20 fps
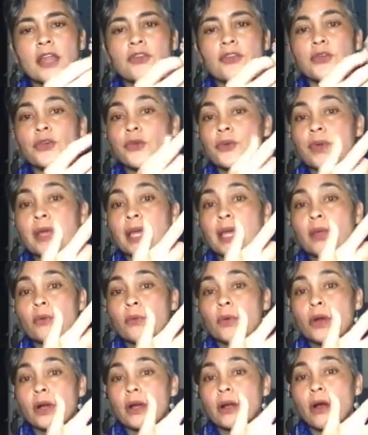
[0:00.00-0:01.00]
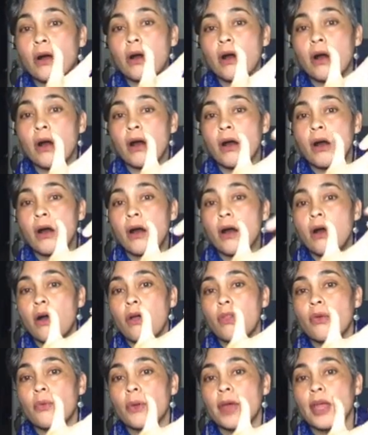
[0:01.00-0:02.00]
And you can work
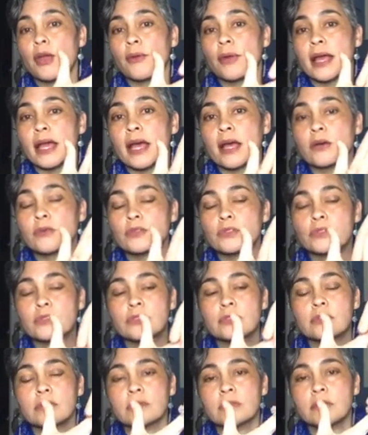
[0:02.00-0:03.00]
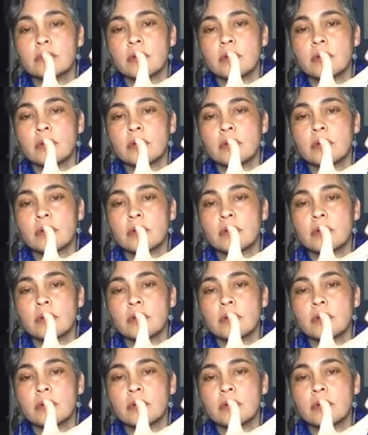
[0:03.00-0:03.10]
all the way around.